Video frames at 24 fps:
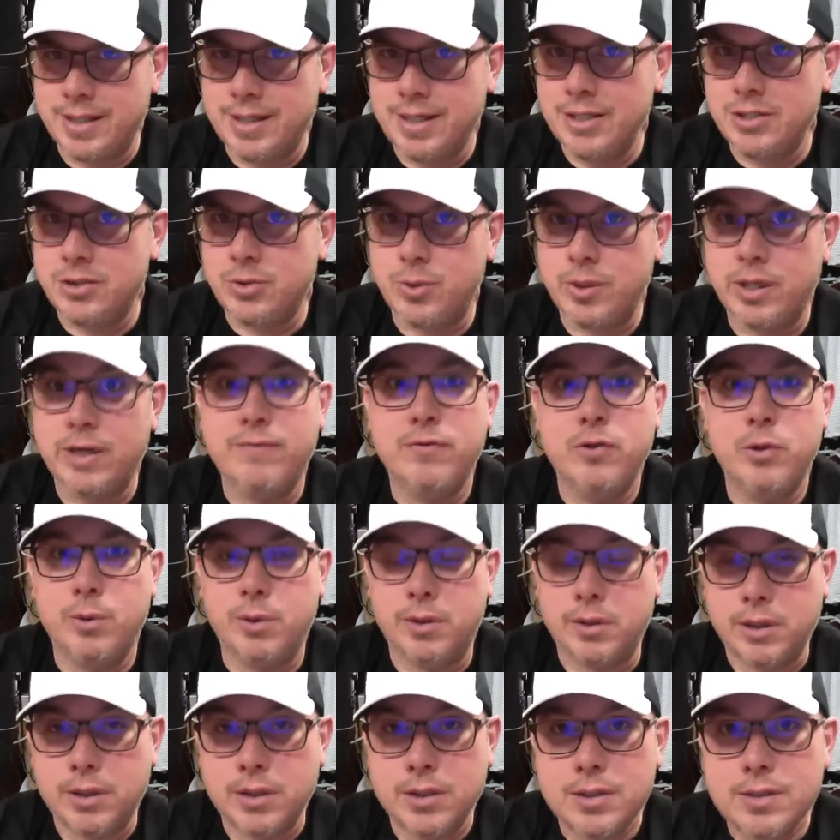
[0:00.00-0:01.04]
a history of
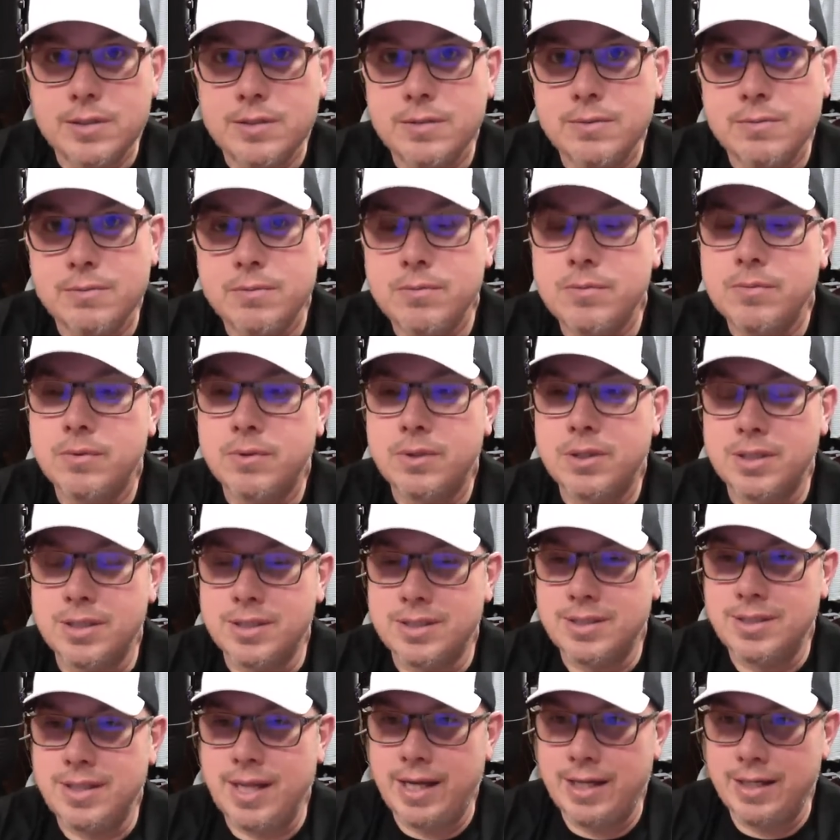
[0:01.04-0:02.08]
doing this.
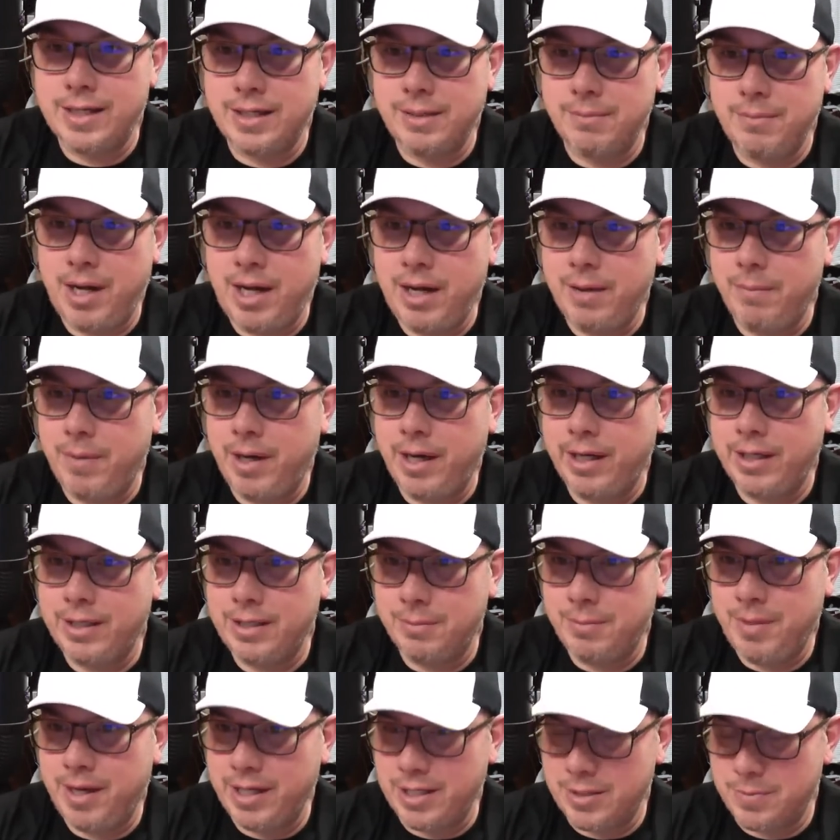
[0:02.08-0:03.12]
Because that, in my mind,
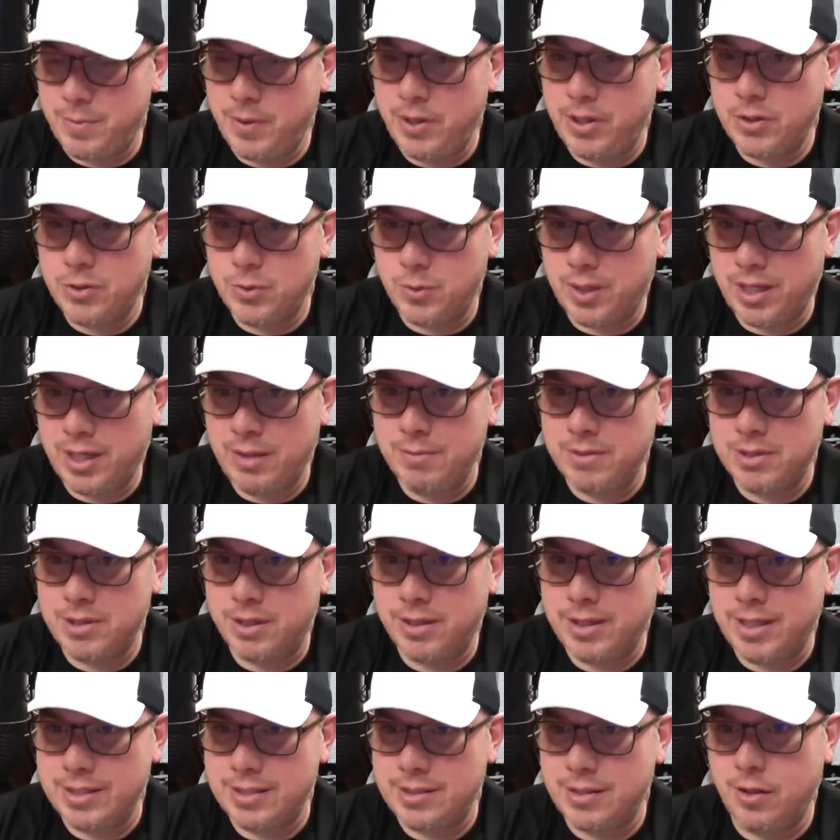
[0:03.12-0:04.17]
in my experience with
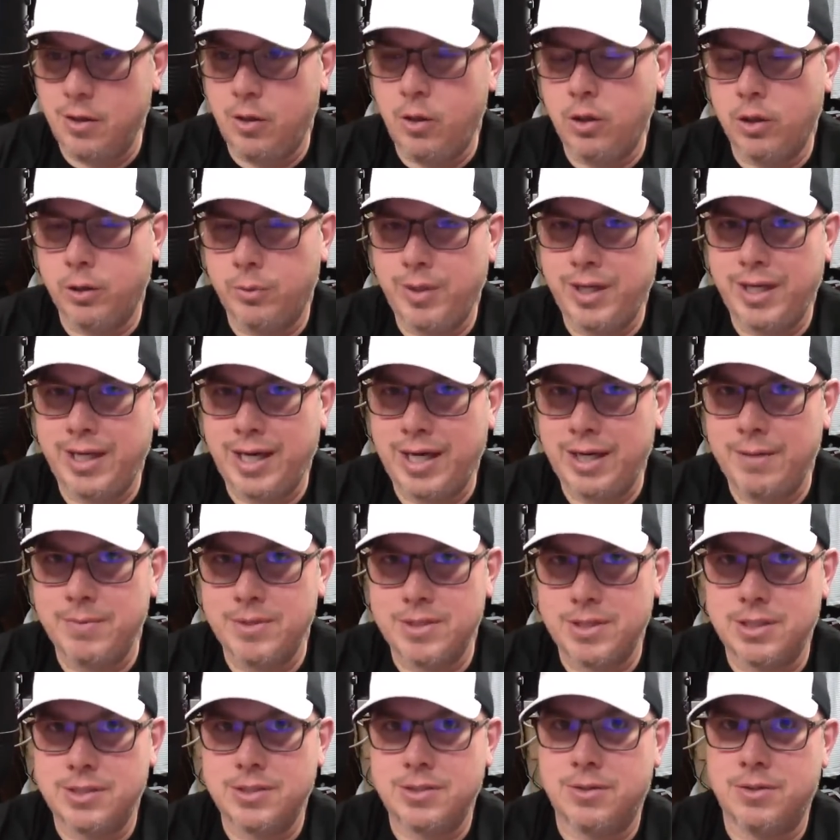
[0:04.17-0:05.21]
Amazon, that's the only way
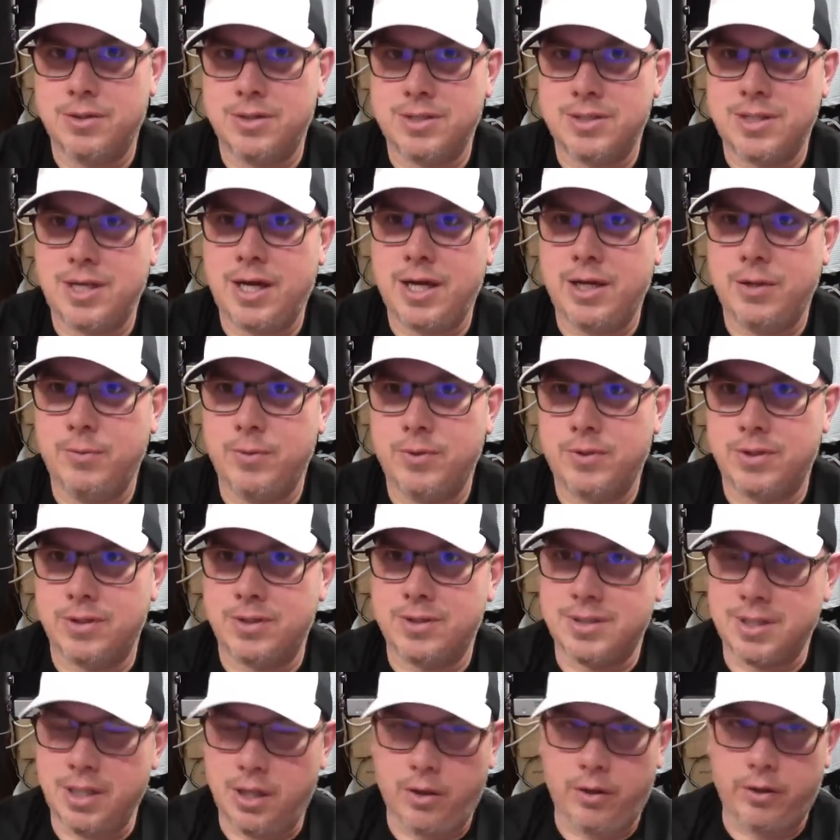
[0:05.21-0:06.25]
Amazon's going to side with the
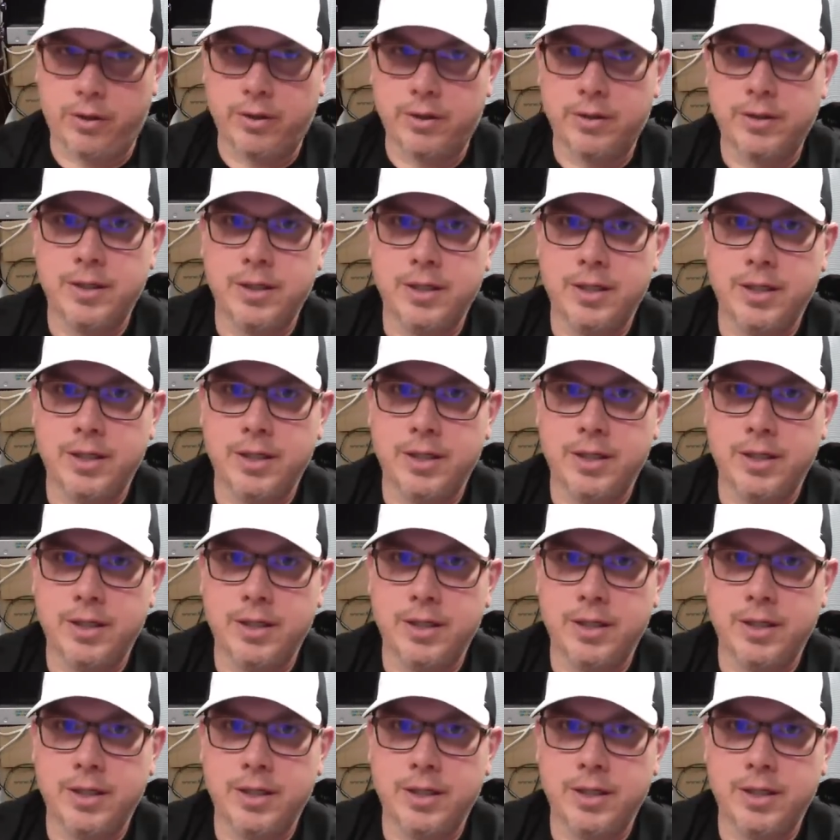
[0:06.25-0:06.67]
seller,